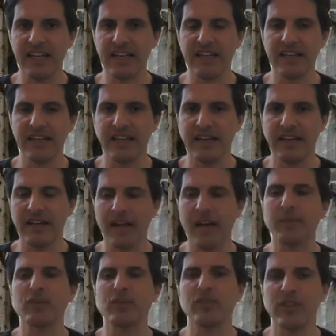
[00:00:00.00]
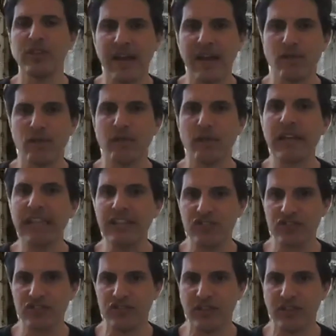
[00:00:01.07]
an opportunity to have a
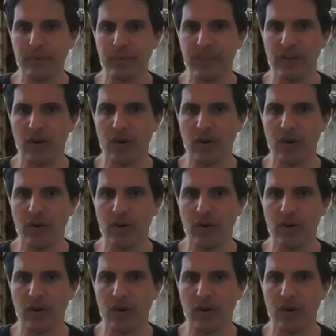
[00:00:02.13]
relationship with the